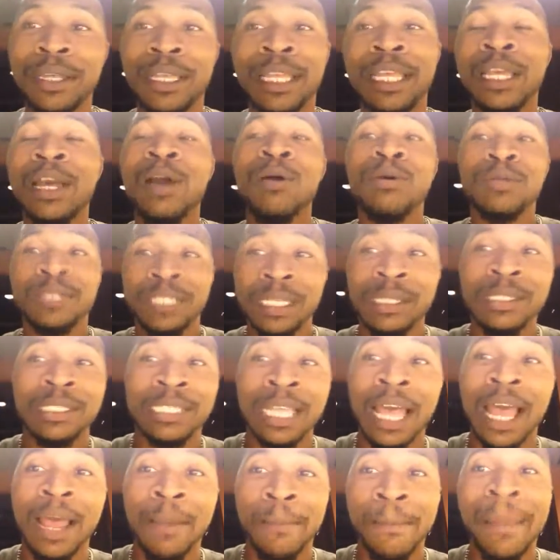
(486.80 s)
he goes
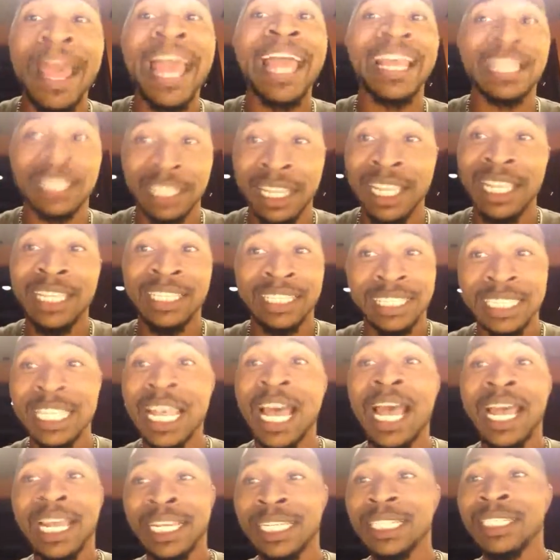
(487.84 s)

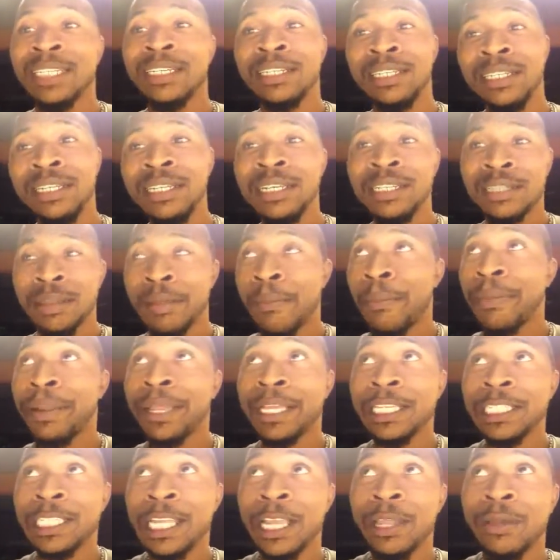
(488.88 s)
inside the
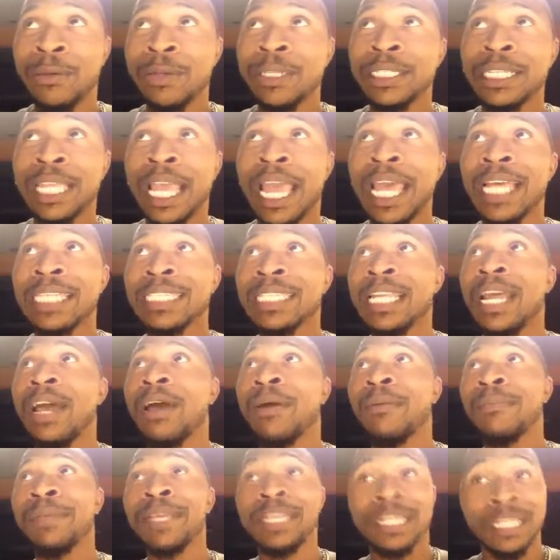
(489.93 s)
place that he was cast
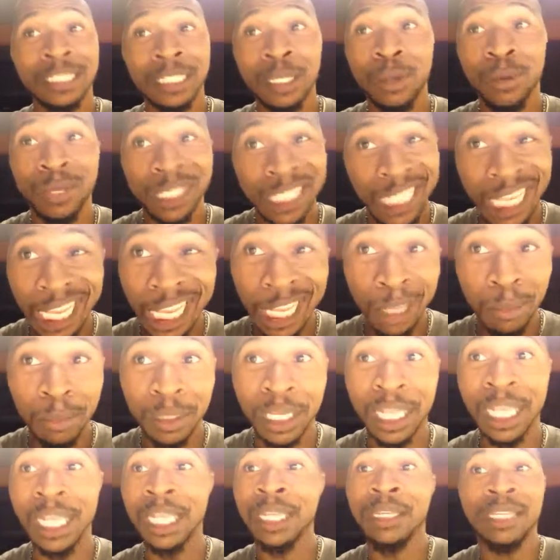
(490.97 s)
out because it was empty
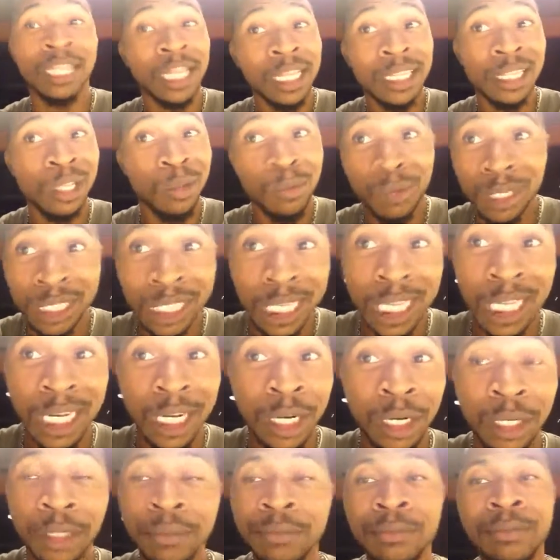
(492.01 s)
and nothing was in
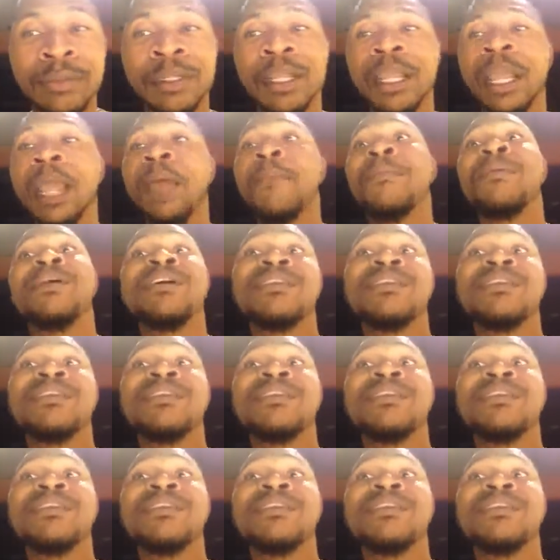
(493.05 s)
there, and